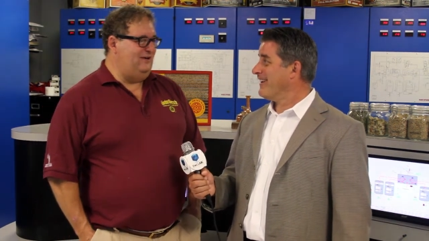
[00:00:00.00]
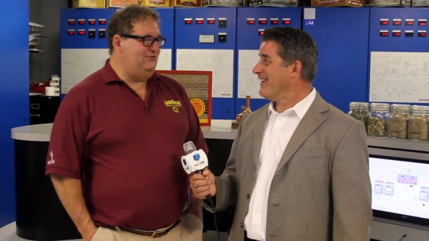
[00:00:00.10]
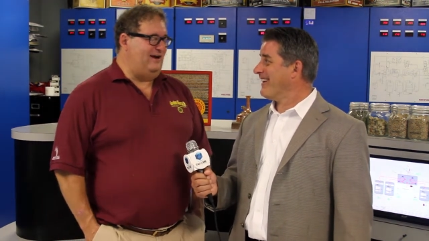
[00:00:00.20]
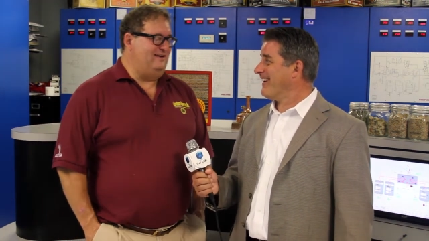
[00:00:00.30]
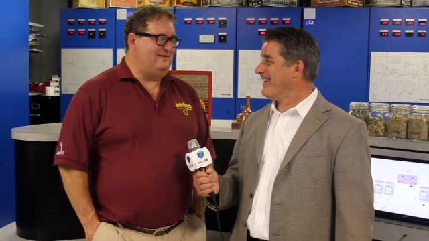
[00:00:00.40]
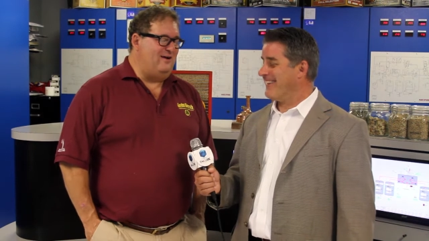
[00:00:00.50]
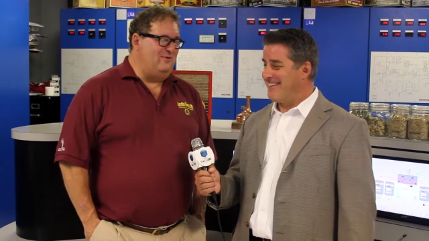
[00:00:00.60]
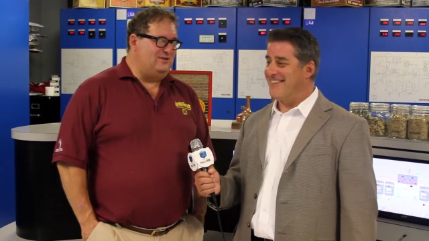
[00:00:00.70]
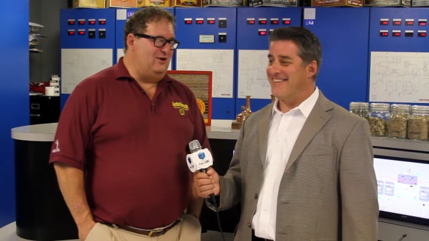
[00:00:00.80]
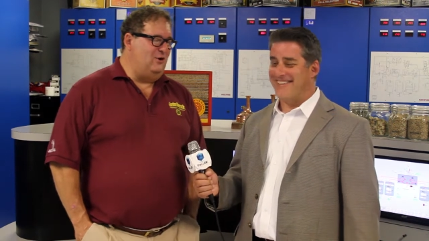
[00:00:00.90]
Speaker 1: science guy. I
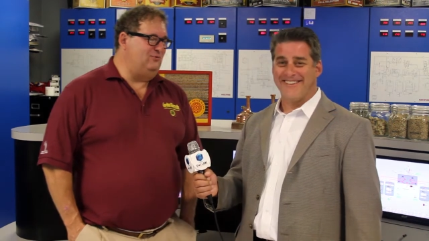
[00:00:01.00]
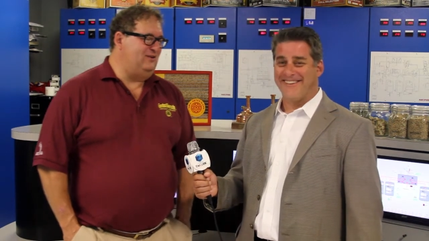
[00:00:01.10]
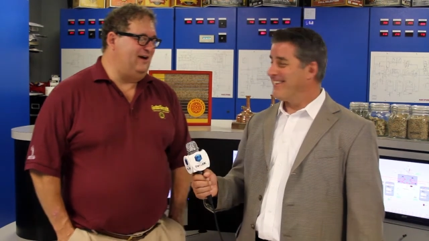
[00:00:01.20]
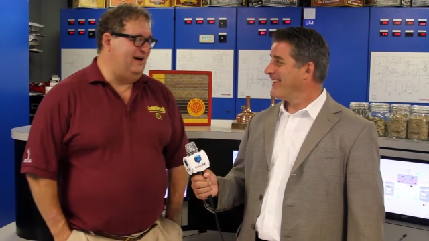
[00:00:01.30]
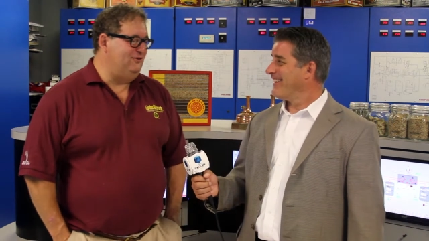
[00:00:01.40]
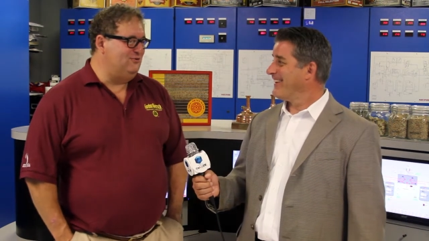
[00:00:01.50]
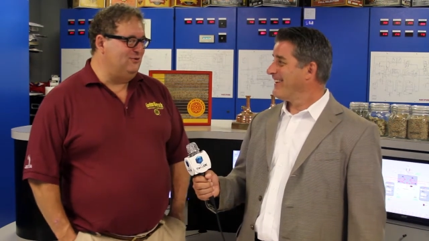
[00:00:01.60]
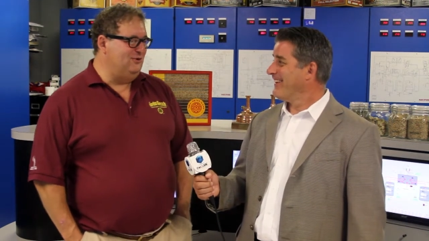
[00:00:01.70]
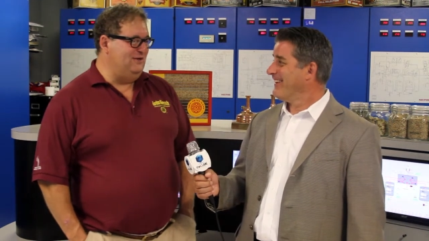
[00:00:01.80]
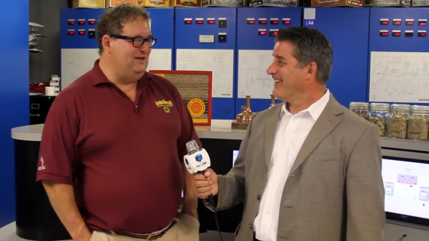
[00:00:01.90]
went to Homestead High
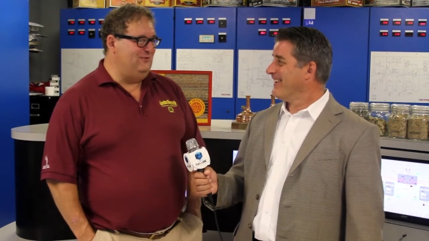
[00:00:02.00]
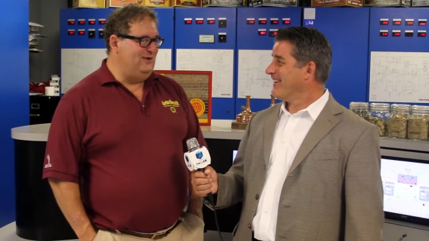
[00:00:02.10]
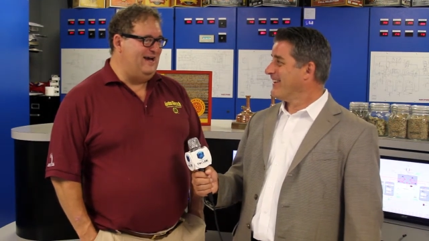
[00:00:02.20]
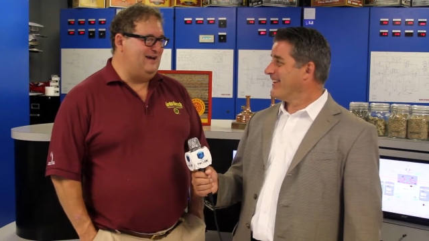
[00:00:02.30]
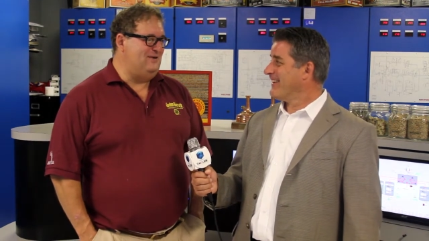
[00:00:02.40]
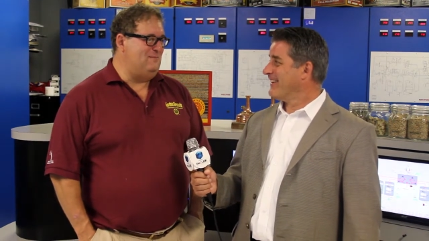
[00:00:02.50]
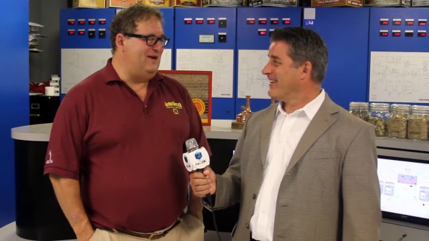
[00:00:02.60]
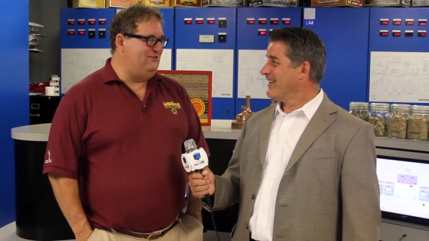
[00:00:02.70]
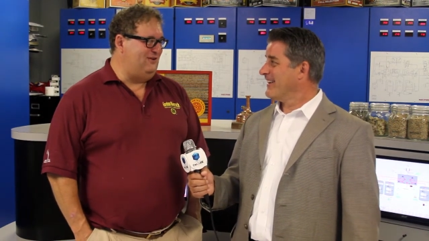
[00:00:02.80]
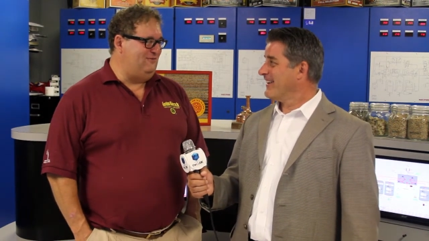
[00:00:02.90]
School, and we had an
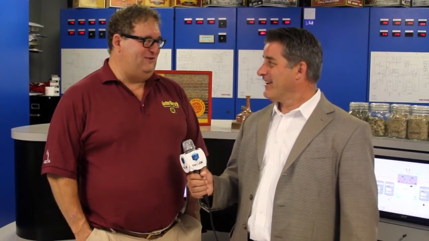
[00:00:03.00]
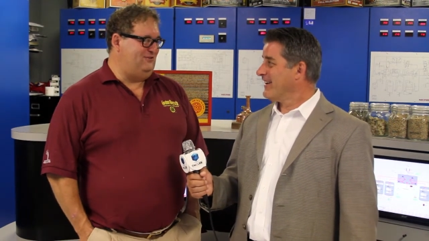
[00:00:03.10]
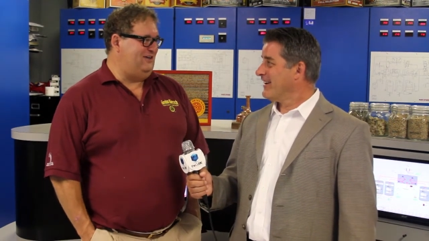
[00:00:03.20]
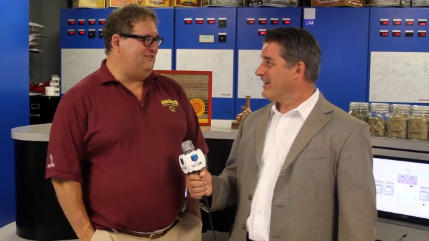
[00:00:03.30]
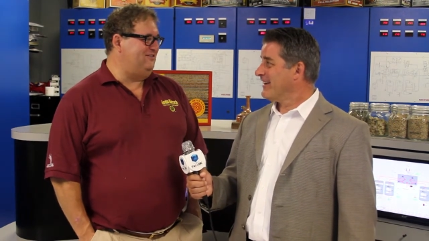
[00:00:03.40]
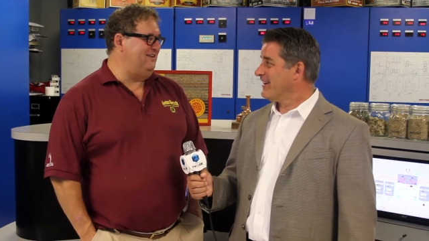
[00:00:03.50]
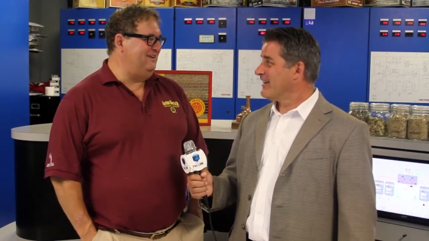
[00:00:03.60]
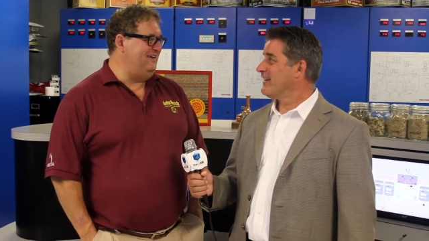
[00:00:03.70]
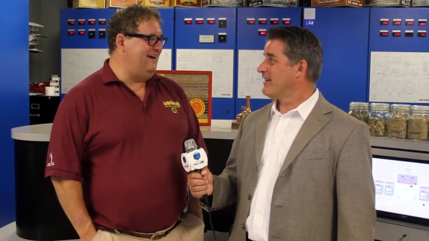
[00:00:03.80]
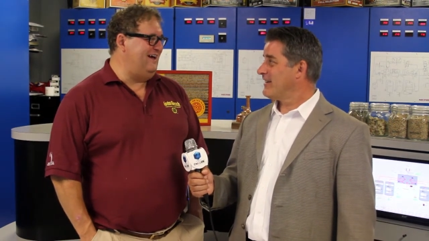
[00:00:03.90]
amazing physics
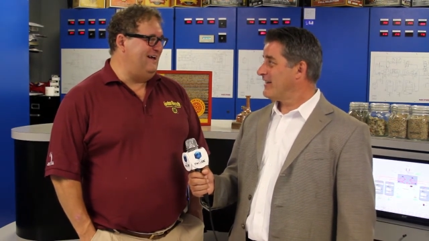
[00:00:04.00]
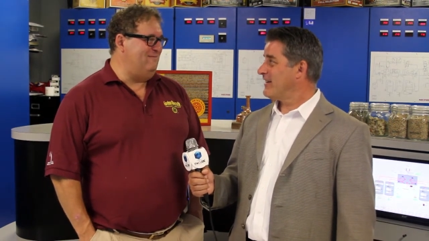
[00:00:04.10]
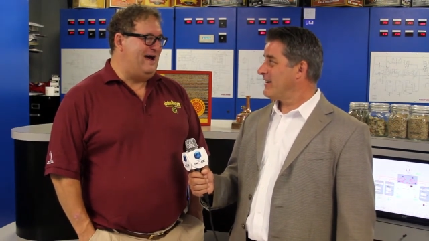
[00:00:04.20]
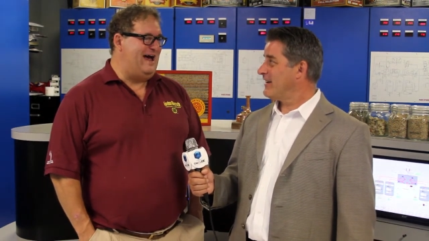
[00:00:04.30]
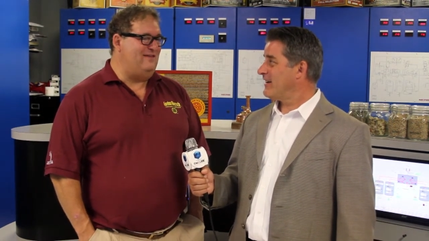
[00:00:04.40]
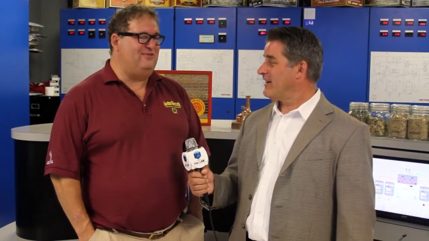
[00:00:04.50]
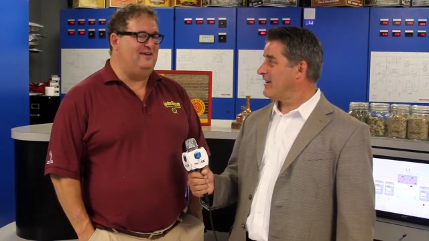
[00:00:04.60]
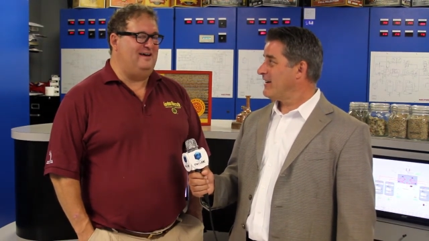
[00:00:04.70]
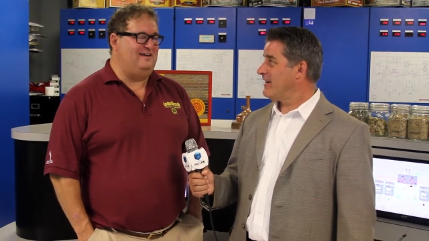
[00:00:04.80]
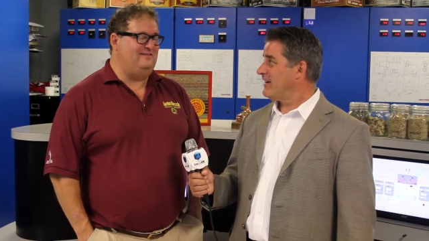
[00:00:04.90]
and uh, and math
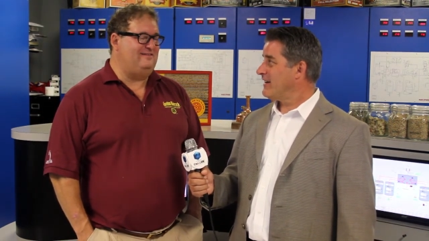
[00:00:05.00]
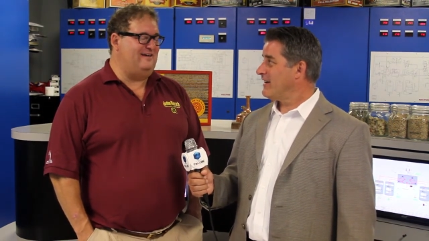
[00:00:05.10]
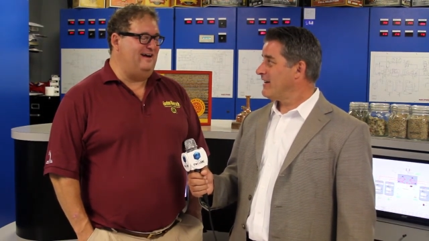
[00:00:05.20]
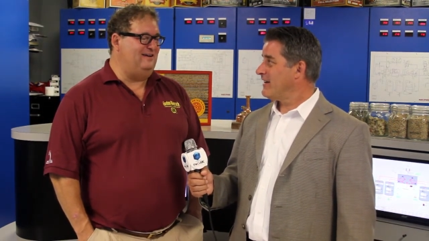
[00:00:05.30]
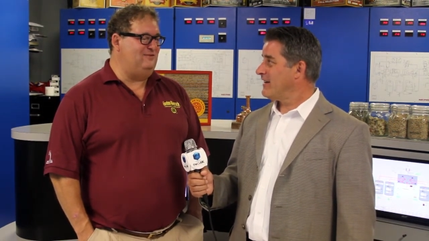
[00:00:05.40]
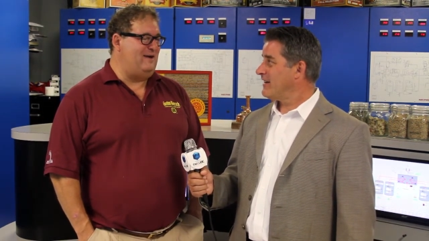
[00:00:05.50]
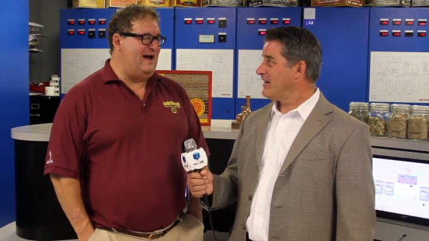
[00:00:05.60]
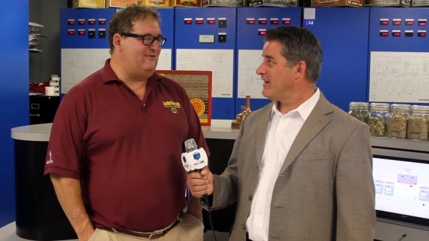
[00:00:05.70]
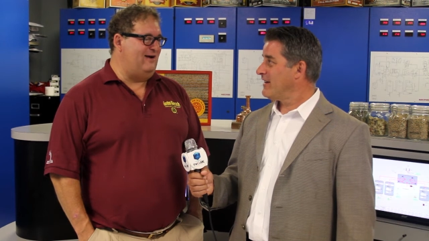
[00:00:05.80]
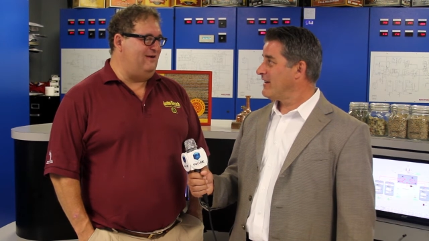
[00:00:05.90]
uh, science
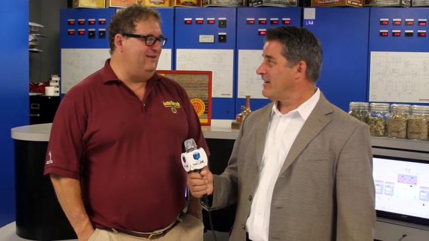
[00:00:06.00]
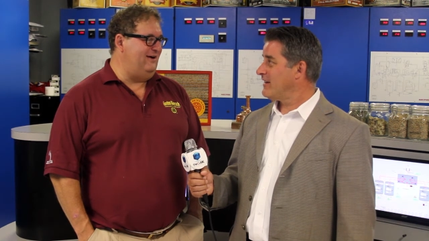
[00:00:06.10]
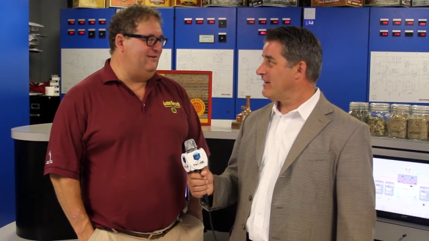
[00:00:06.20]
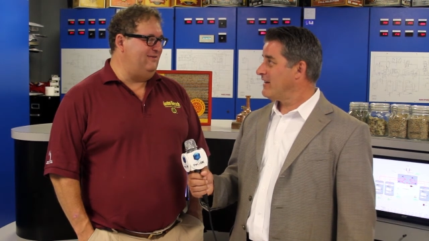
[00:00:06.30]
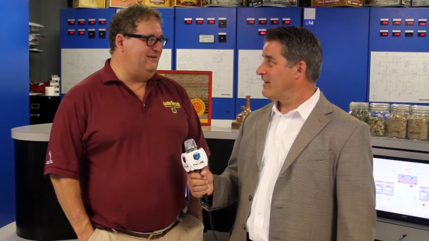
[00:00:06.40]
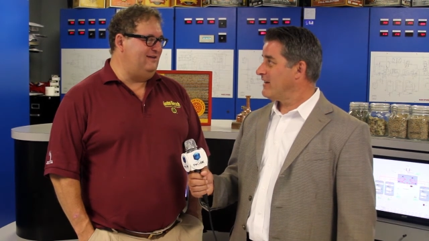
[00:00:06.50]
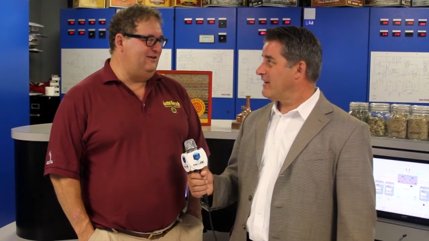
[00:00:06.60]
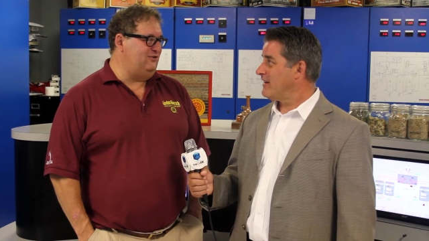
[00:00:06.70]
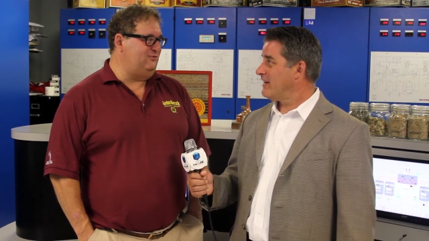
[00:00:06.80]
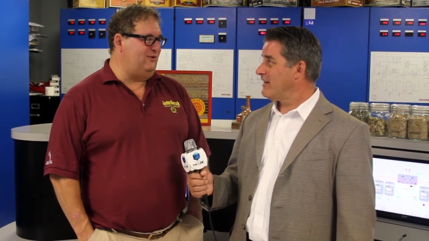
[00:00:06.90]
background there. The
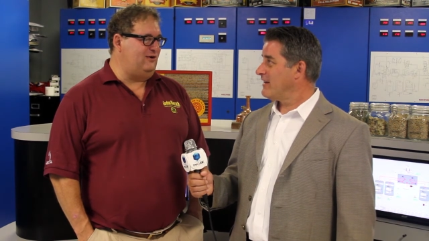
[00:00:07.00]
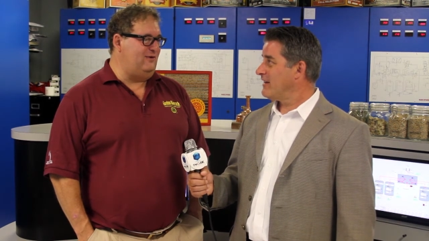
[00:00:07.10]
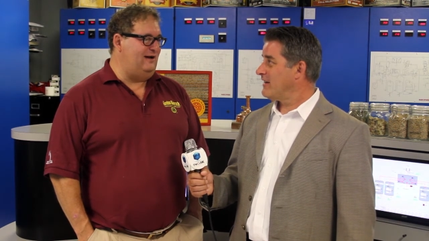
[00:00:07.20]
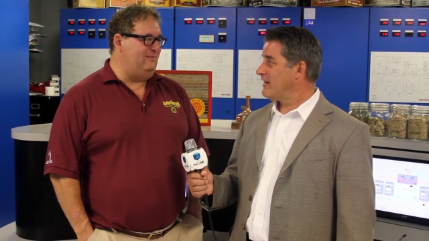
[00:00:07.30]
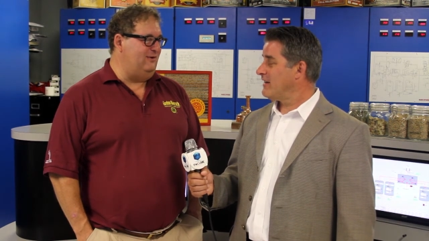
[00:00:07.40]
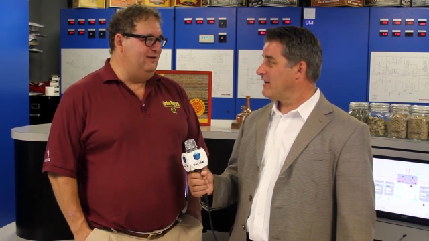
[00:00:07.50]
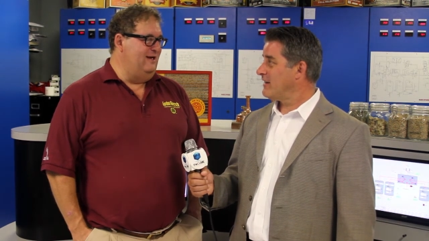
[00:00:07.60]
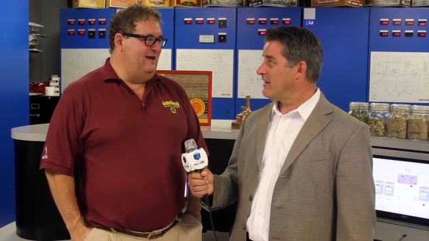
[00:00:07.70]
teachers were incredible.